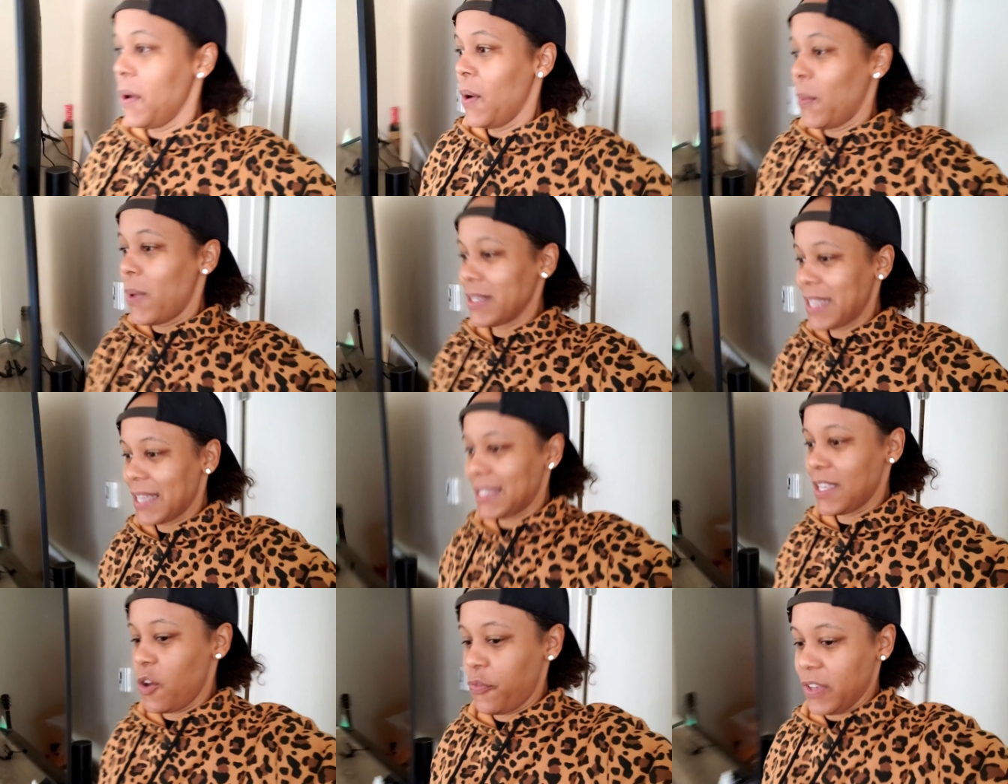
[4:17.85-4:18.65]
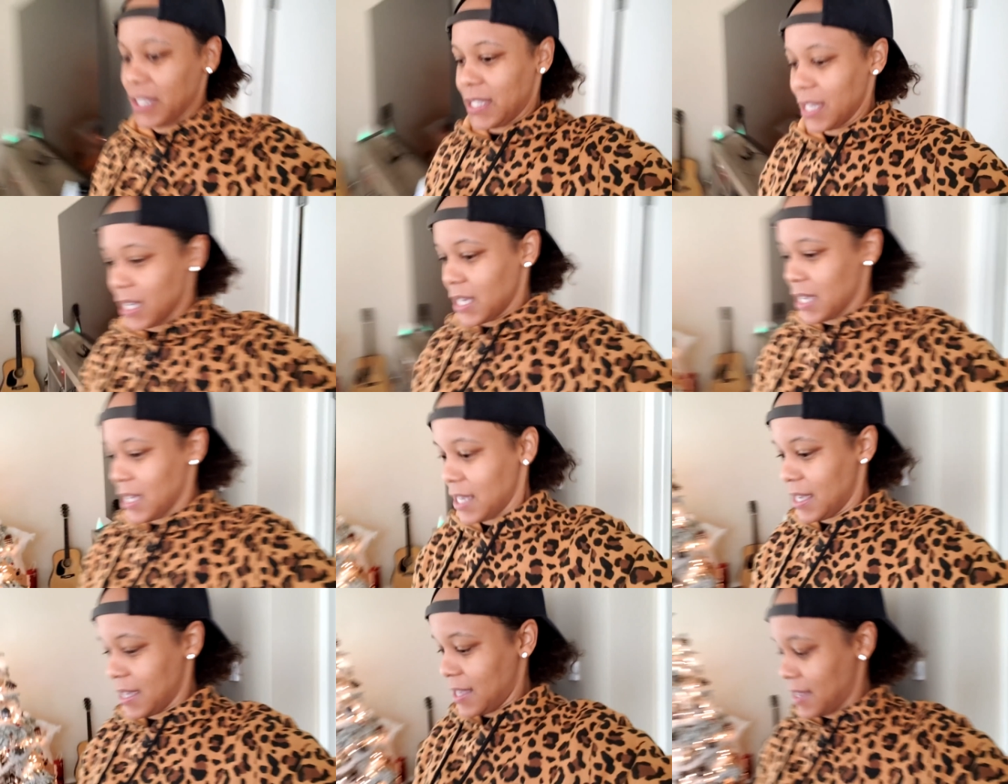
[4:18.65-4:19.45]
Where's that selfie stick?
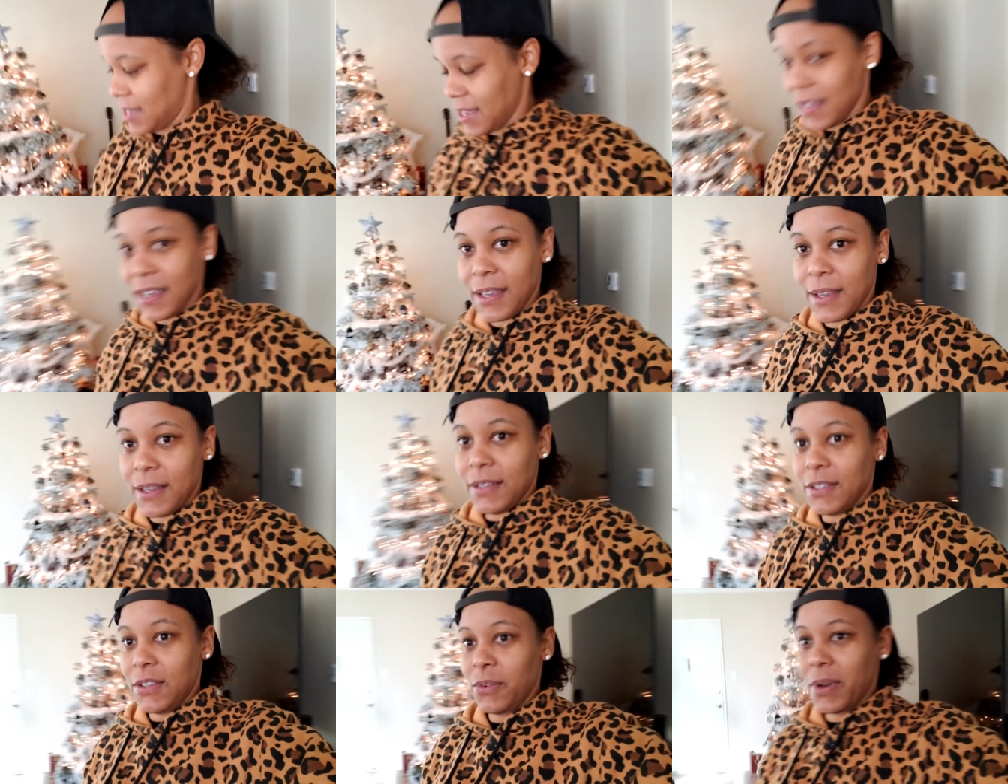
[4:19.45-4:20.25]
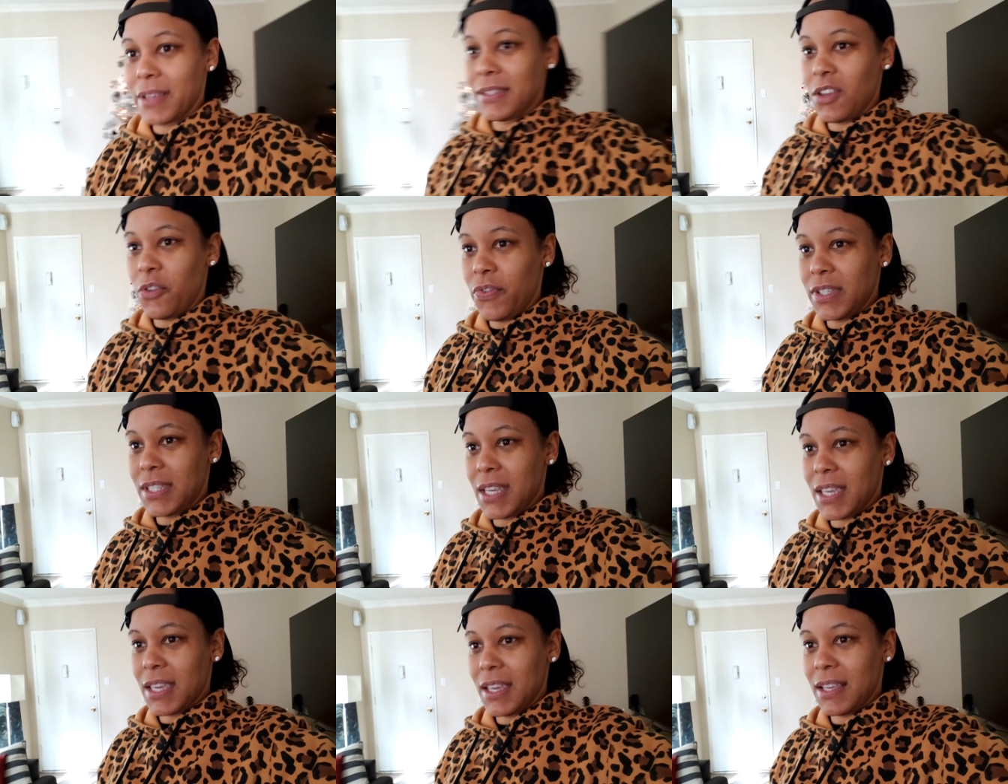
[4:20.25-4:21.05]
Do you know what a selfie
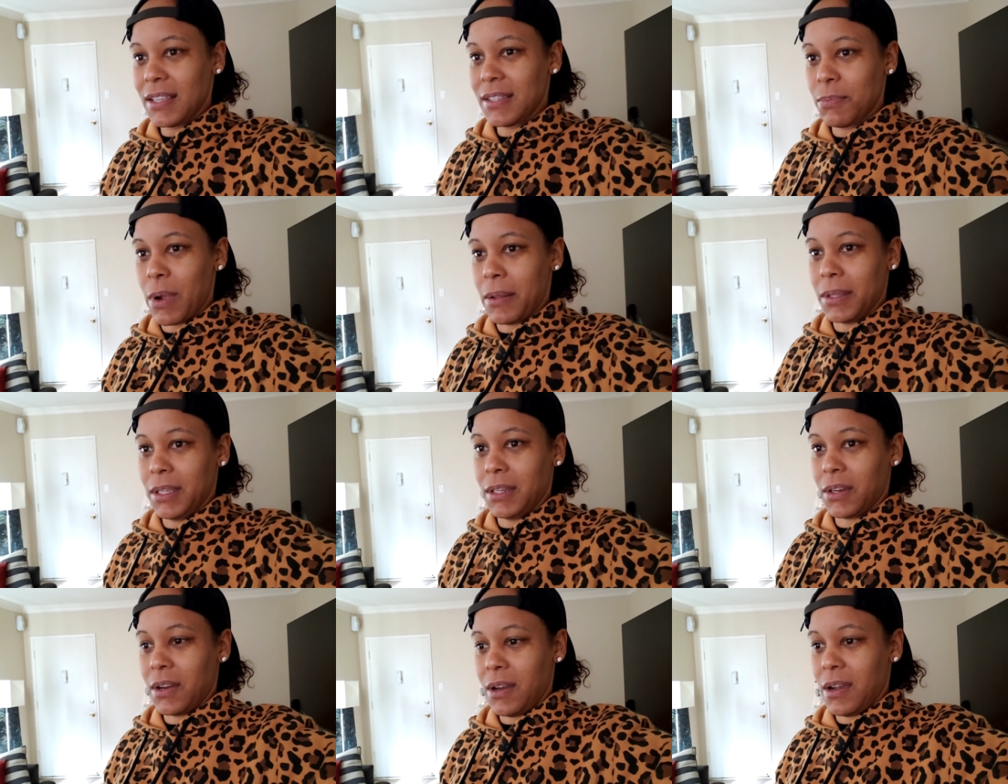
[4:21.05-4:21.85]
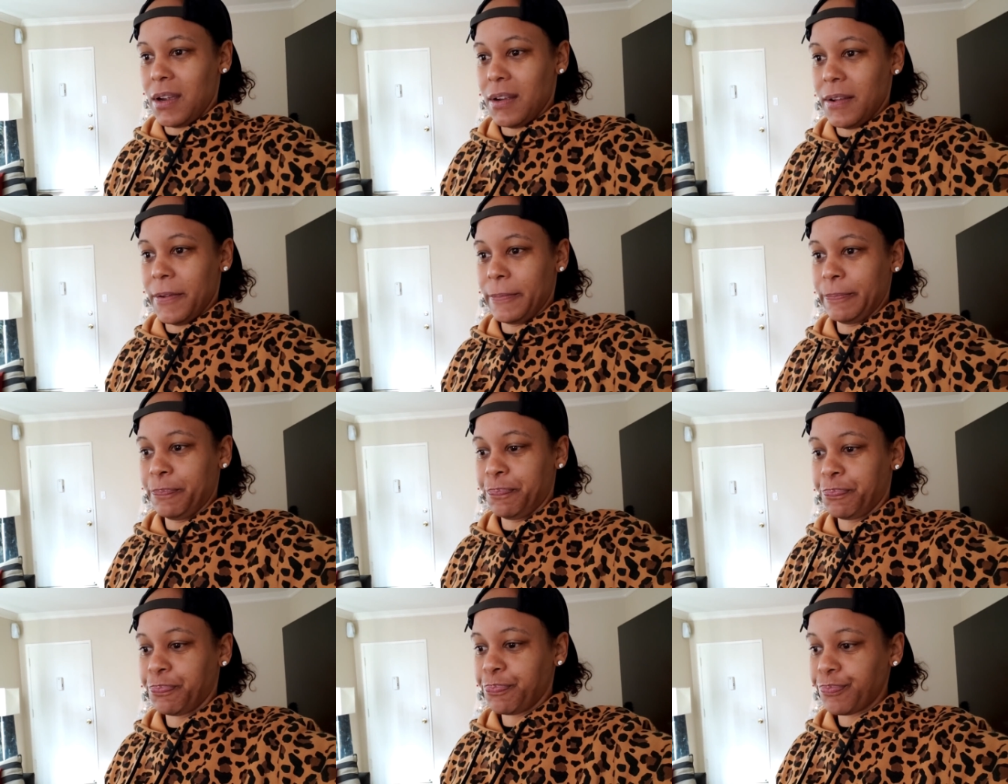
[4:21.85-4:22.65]
stick is? Probably in the car,
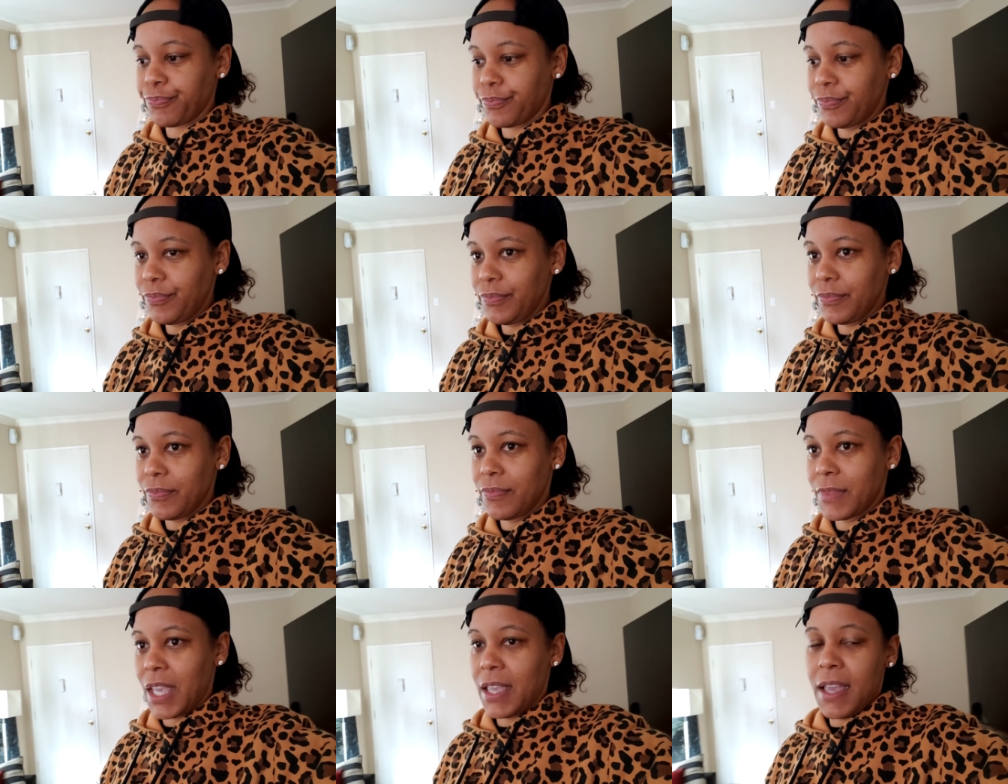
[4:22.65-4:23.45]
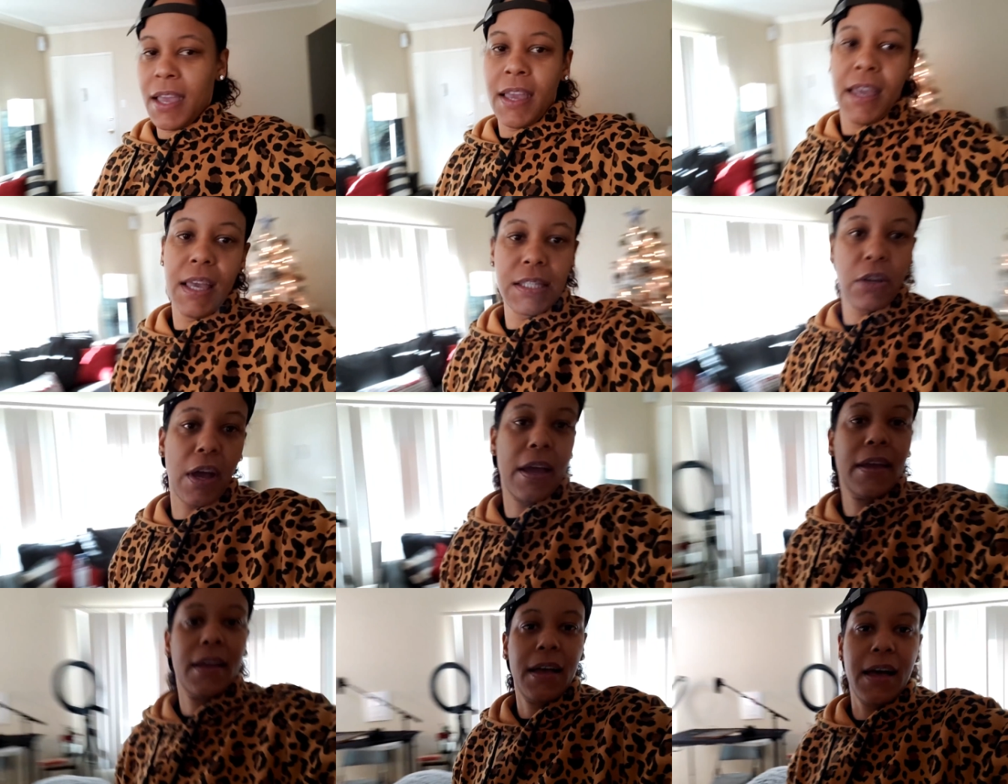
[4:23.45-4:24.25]
huh? It's
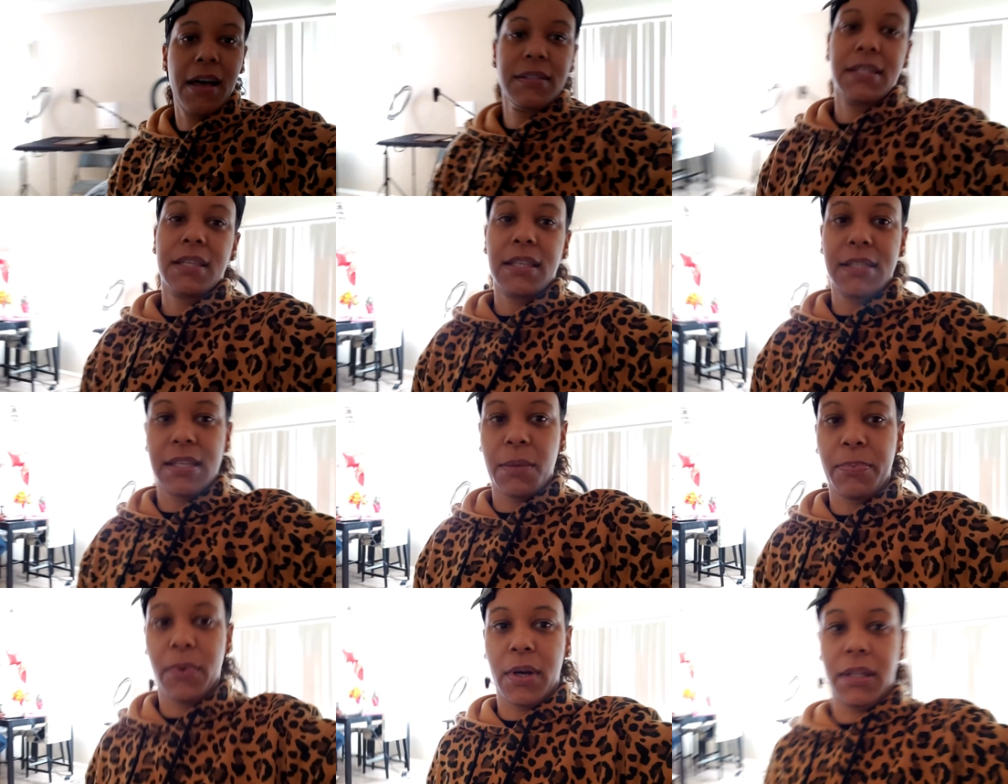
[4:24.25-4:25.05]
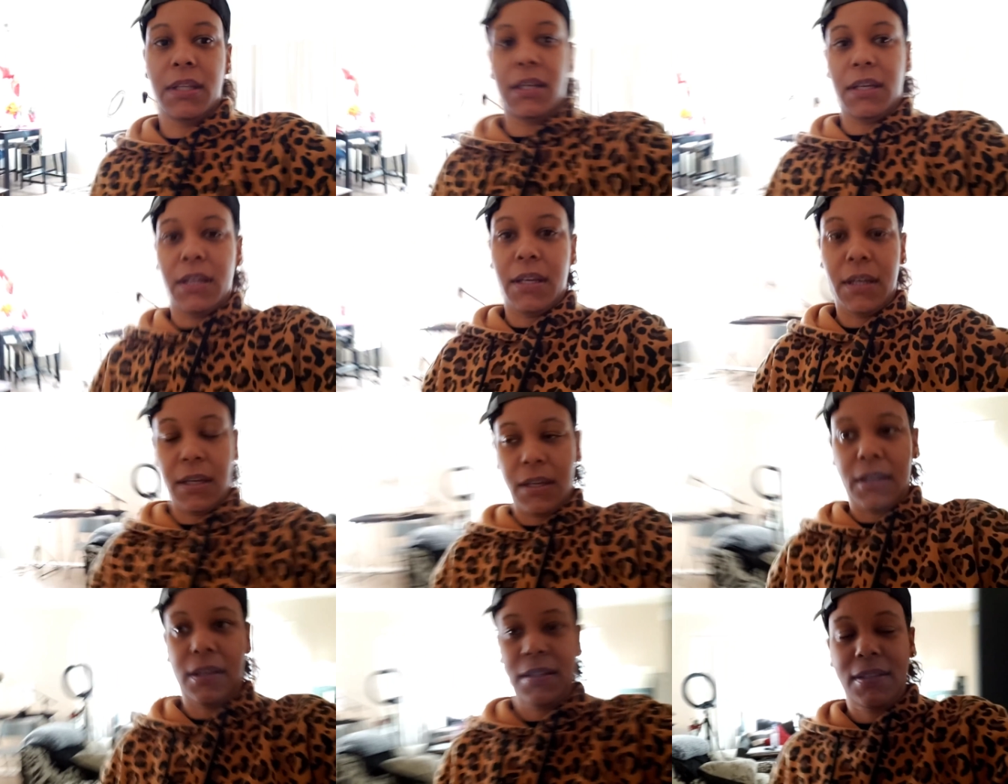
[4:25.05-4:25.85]
okay. I'll set this up on the
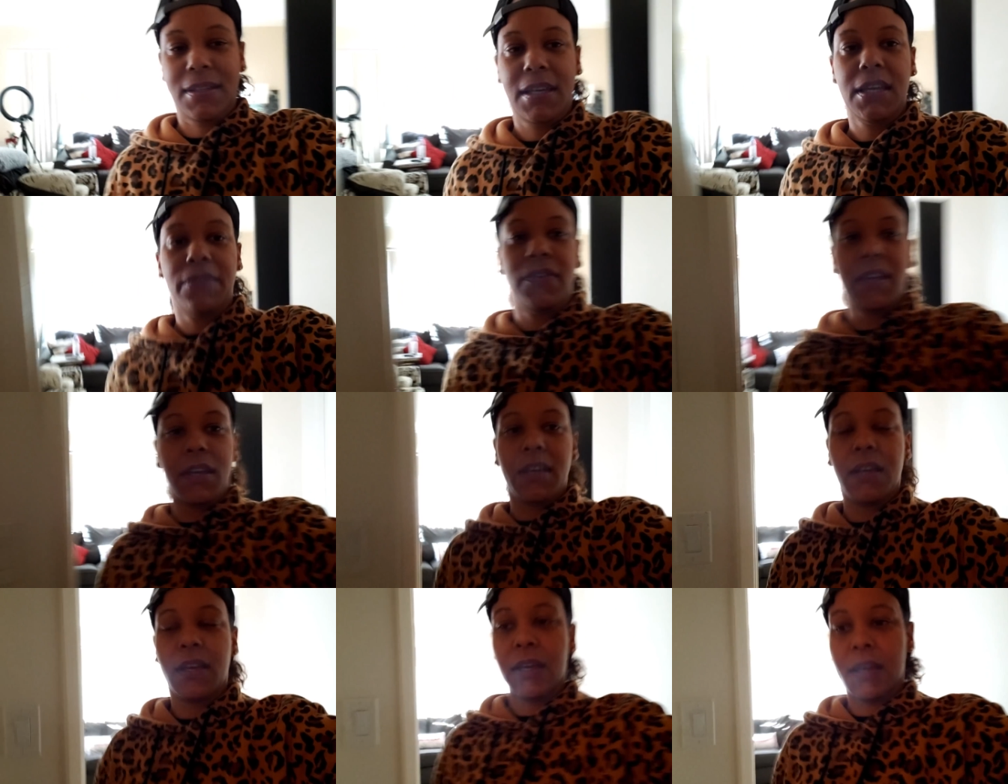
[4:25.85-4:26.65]
uh, TV.